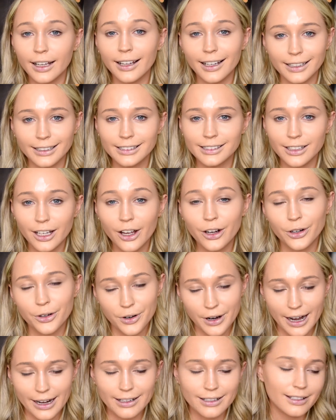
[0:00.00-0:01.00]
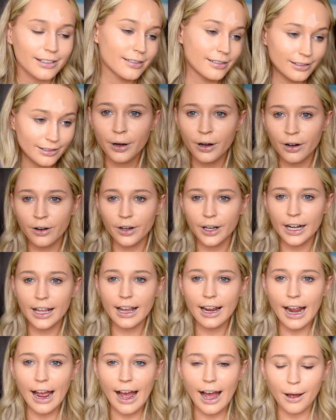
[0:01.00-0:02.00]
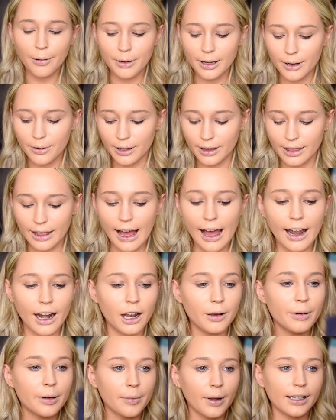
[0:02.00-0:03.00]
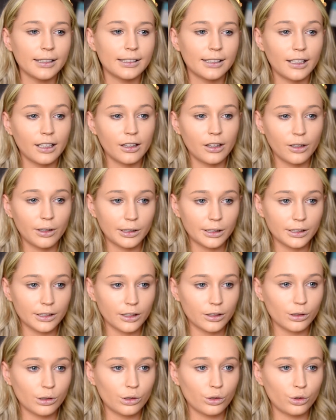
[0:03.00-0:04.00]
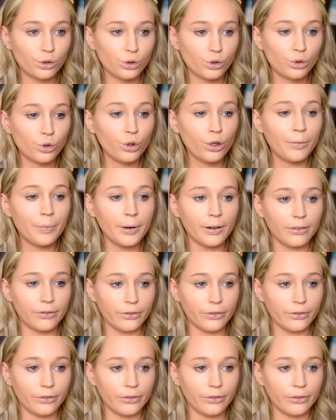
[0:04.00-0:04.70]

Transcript: it's great. Pretty happy with that. I mean, my skin looks super